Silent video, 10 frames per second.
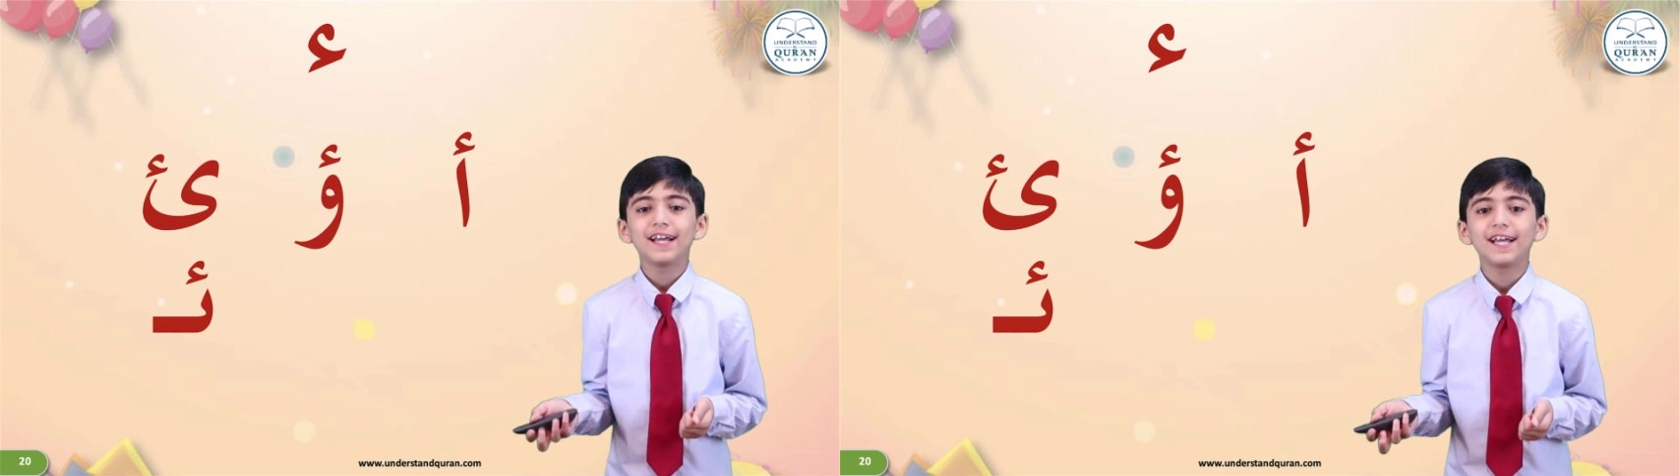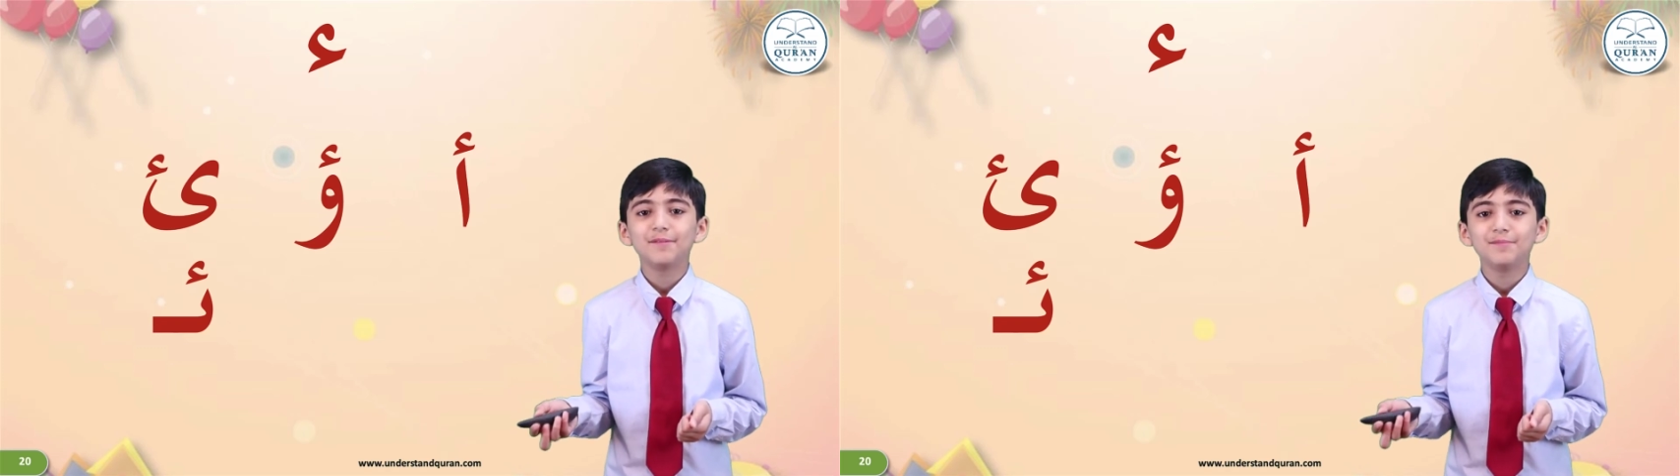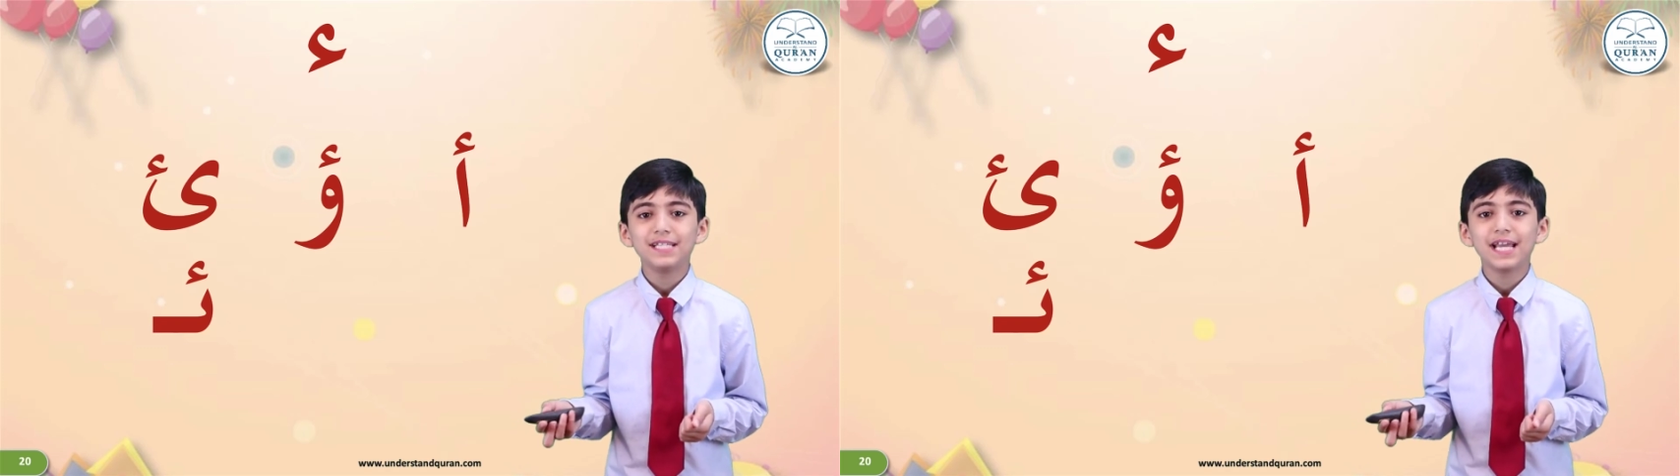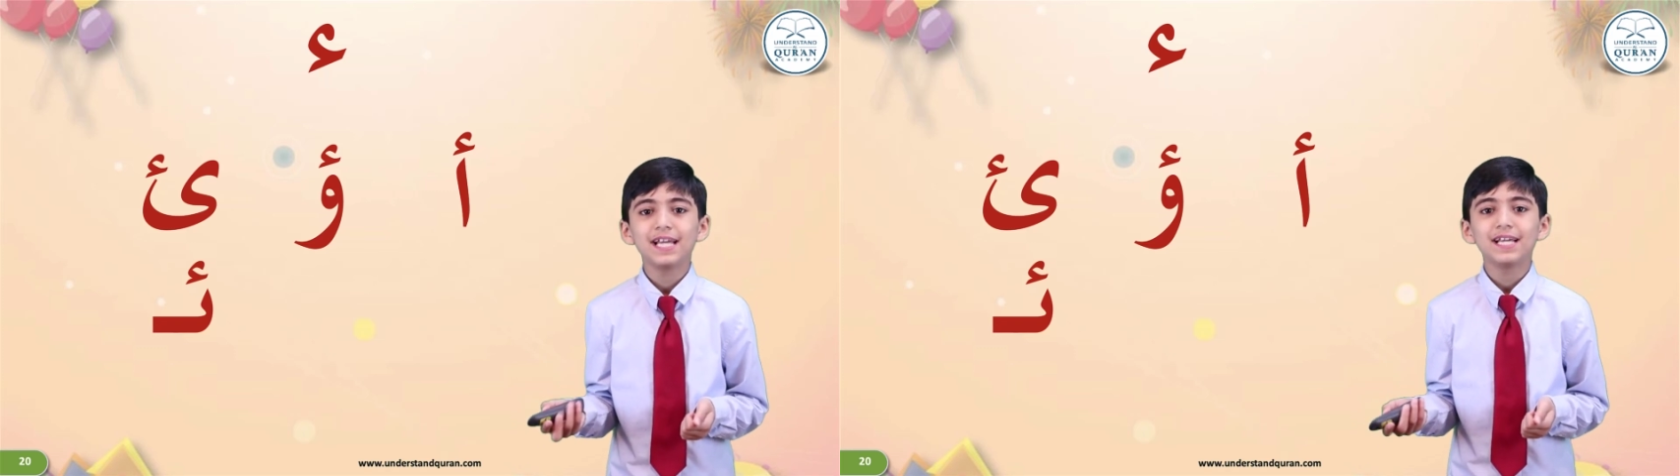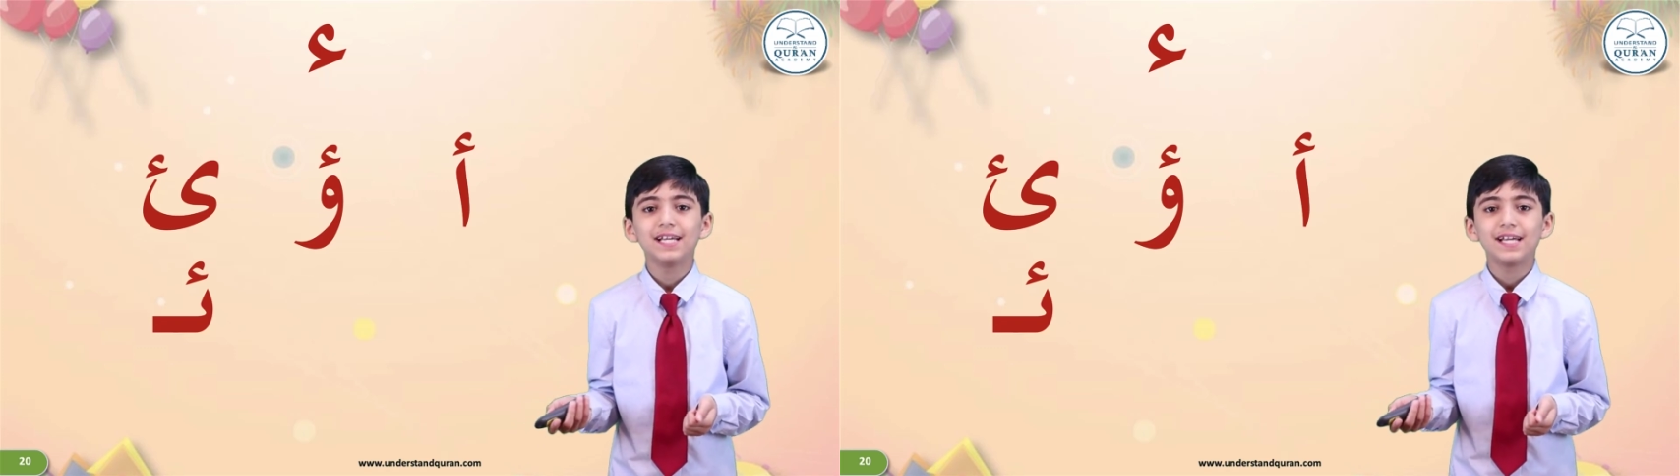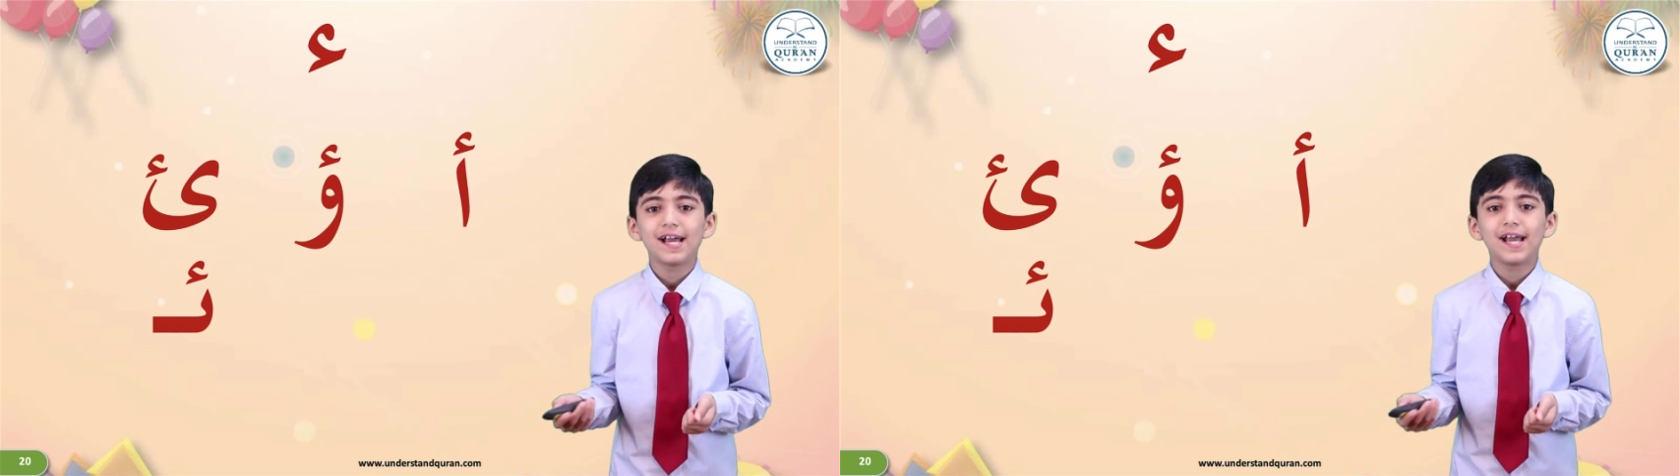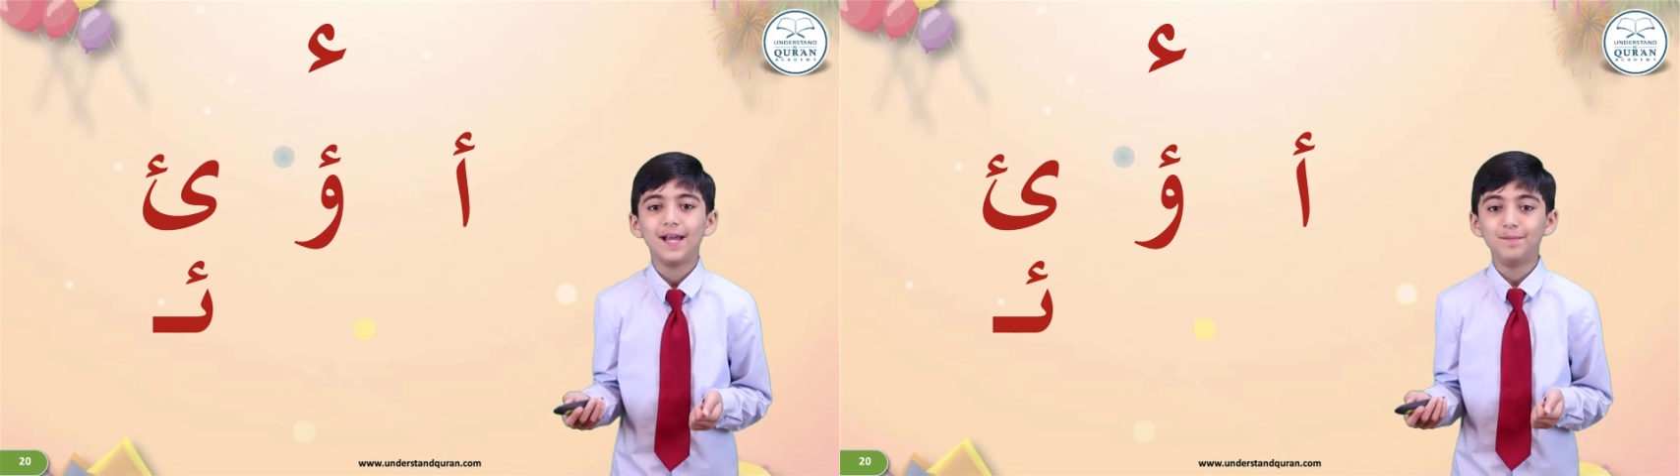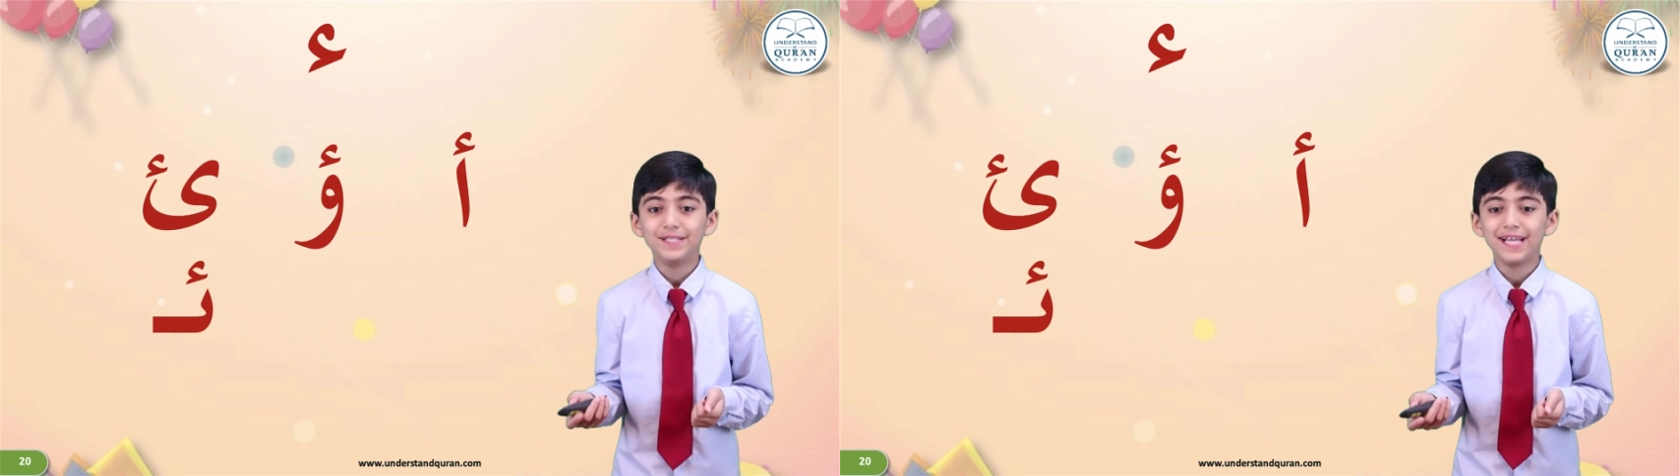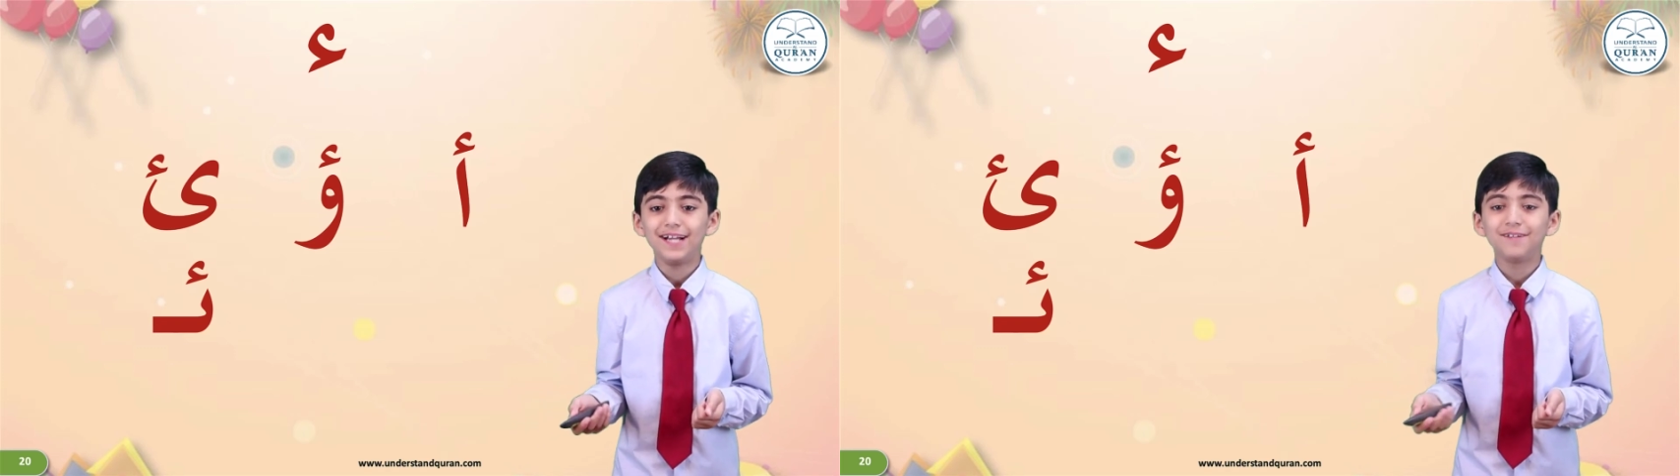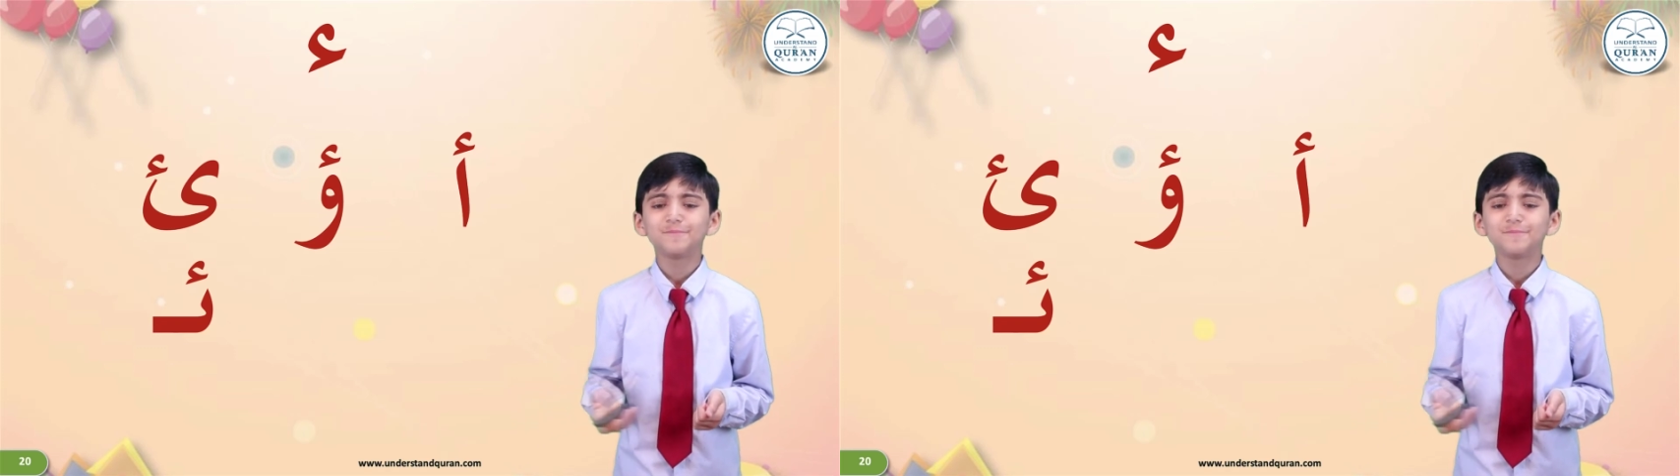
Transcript: Hamza, Hamza.